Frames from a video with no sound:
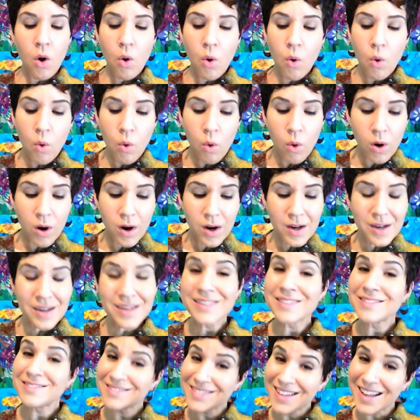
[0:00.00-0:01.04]
or
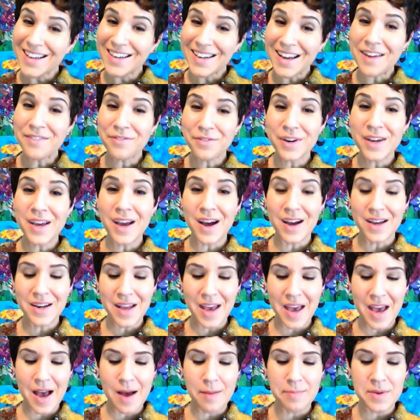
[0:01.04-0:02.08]
that every
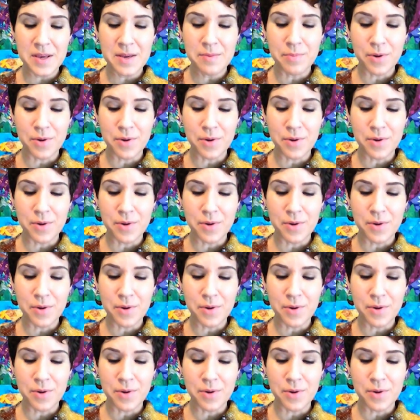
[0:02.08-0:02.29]
unhappy